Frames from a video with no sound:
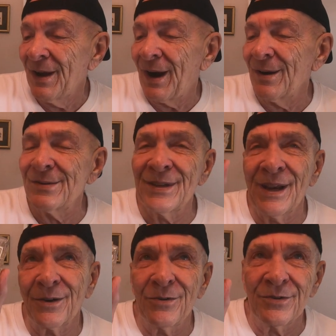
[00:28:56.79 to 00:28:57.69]

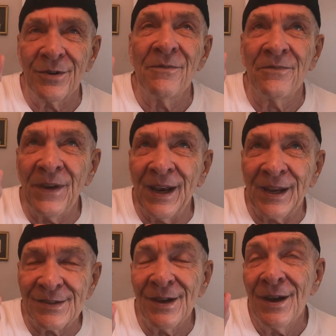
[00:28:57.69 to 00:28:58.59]
Artisan Accoutrements,
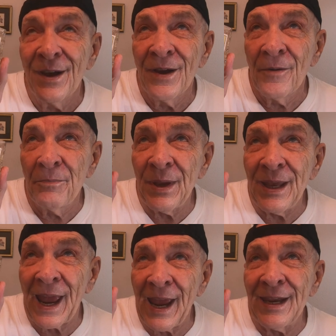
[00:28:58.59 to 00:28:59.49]
Phoenix,
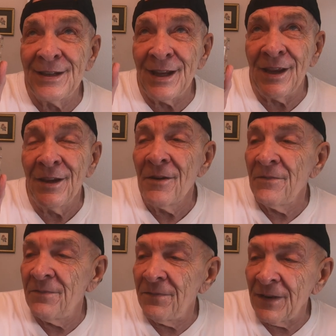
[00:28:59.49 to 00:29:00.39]
P-A-A,
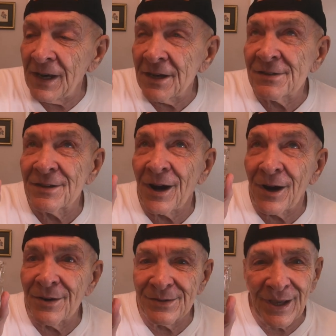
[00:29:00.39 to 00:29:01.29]
Phoenix
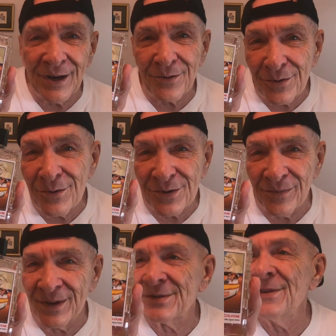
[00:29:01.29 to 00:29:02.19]
Artisan
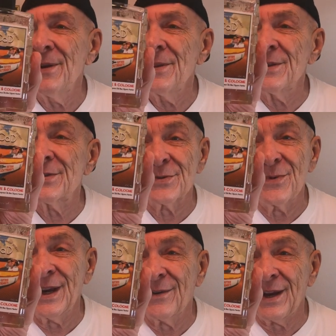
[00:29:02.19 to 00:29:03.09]
Accoutrements. This is
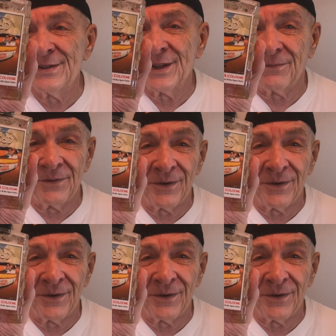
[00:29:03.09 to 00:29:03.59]
really great stuff.